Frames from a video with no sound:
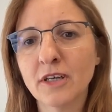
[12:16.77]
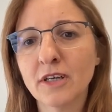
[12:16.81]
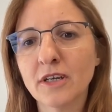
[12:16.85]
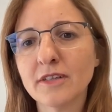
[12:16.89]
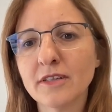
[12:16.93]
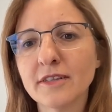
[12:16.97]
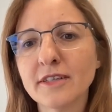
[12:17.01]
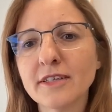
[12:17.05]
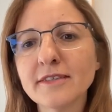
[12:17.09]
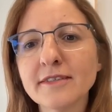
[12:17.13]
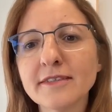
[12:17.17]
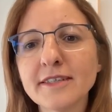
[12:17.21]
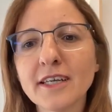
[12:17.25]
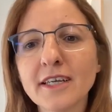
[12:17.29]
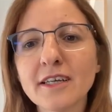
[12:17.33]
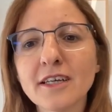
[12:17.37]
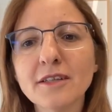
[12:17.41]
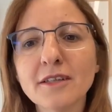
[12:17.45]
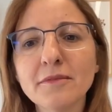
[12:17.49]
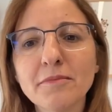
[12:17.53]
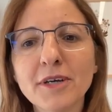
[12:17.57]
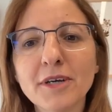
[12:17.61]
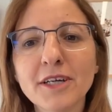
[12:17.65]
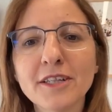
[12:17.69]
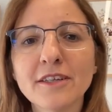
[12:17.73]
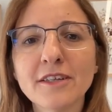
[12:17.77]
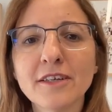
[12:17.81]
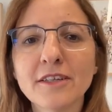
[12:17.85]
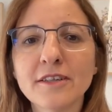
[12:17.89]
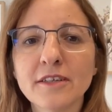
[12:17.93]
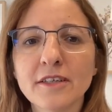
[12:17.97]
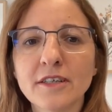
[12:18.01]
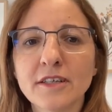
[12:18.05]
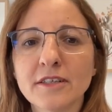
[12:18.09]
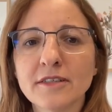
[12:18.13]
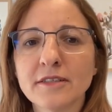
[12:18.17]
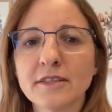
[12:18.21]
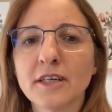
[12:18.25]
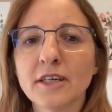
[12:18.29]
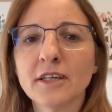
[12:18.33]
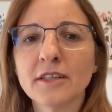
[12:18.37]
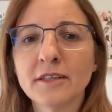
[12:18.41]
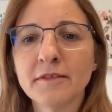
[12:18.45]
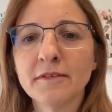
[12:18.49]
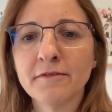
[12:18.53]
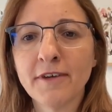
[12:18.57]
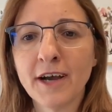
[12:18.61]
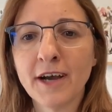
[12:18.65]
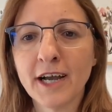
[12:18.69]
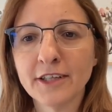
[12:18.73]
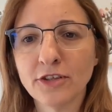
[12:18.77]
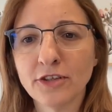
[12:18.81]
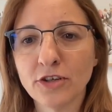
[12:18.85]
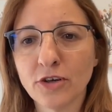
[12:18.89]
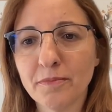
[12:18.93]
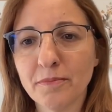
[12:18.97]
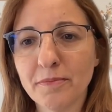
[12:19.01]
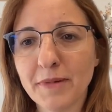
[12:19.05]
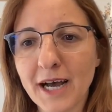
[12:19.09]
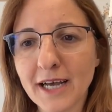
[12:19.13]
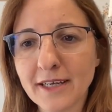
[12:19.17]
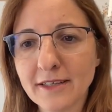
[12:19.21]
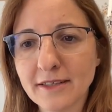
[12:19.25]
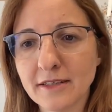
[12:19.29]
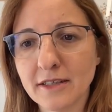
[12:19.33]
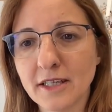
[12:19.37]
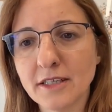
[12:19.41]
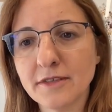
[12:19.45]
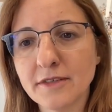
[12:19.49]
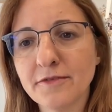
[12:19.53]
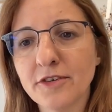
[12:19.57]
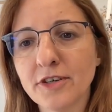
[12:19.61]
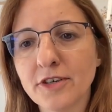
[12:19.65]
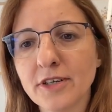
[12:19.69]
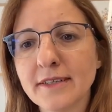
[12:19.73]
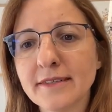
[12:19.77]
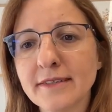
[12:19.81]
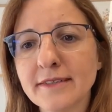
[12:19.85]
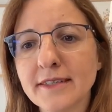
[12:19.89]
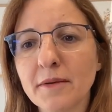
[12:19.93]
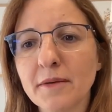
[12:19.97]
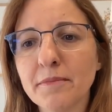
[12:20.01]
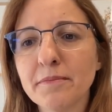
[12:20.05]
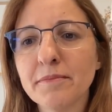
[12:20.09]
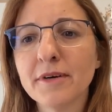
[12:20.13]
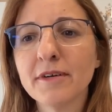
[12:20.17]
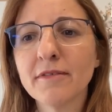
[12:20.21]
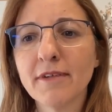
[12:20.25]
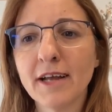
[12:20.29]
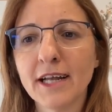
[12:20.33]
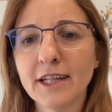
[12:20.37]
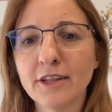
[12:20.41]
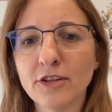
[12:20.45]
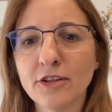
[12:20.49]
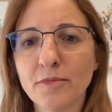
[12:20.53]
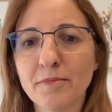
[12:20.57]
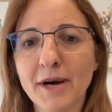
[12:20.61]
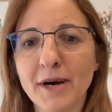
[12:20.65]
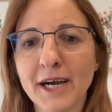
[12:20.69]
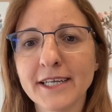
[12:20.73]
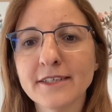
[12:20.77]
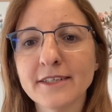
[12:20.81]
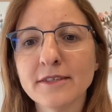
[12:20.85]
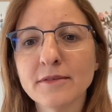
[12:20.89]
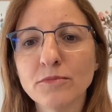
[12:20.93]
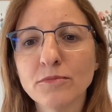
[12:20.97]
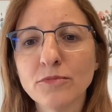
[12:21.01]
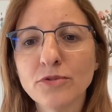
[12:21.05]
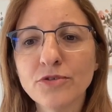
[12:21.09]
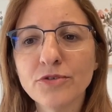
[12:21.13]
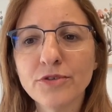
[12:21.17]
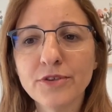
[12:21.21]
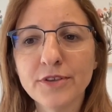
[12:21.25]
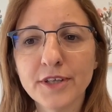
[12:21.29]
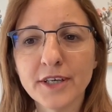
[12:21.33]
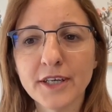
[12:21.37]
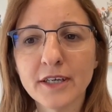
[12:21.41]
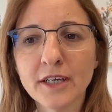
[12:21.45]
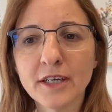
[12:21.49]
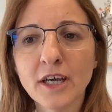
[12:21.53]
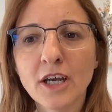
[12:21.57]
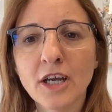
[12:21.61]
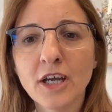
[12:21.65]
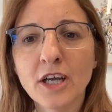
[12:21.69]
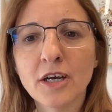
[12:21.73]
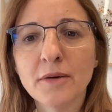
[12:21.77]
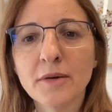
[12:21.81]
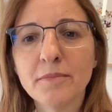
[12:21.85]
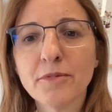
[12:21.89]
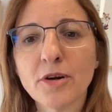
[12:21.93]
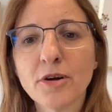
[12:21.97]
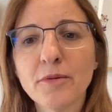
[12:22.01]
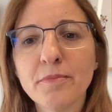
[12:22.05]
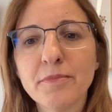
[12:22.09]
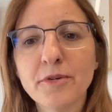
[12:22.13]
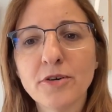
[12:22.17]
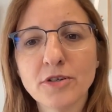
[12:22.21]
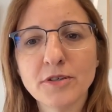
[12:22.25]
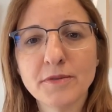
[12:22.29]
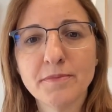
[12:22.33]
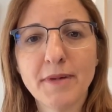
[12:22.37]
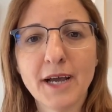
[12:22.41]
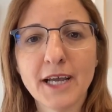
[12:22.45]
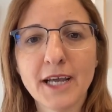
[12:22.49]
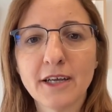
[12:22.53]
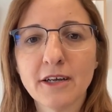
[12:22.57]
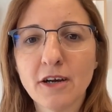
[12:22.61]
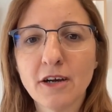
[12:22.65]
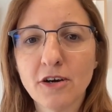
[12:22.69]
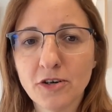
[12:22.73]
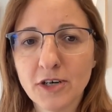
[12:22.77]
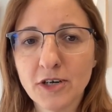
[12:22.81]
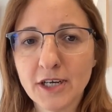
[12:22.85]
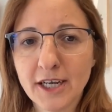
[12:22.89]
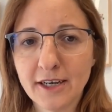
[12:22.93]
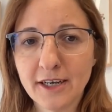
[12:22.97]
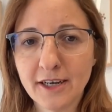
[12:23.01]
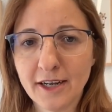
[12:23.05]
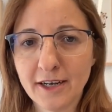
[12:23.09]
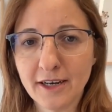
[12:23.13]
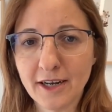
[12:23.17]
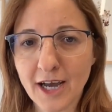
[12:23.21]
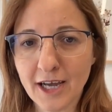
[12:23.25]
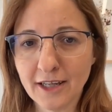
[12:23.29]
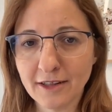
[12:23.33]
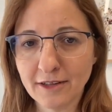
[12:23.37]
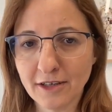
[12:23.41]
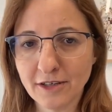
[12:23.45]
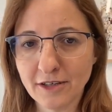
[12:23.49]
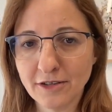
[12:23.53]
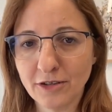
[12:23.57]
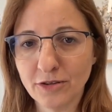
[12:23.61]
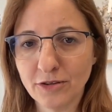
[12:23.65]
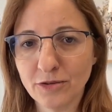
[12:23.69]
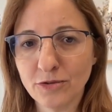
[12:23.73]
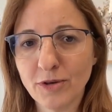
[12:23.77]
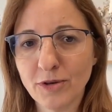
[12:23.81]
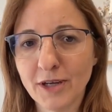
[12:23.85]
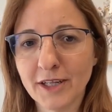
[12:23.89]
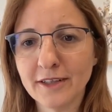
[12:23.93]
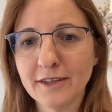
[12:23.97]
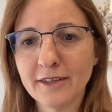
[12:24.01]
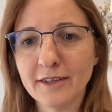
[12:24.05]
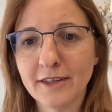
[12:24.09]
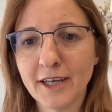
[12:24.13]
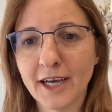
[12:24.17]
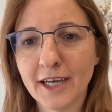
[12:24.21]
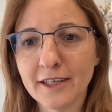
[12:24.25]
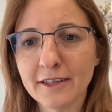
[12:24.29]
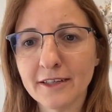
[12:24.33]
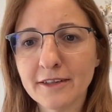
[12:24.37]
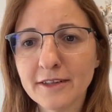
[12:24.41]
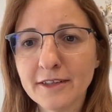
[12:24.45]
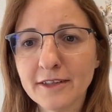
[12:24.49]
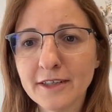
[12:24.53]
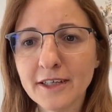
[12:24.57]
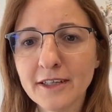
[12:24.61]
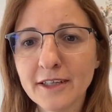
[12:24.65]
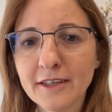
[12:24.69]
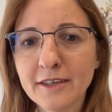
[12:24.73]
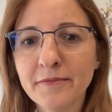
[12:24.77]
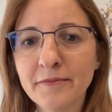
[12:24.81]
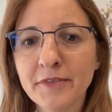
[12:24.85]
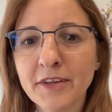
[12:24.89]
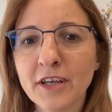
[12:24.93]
The second method is certified robustness, for example, randomized smoothing, proposed by Cohen and others in 2019.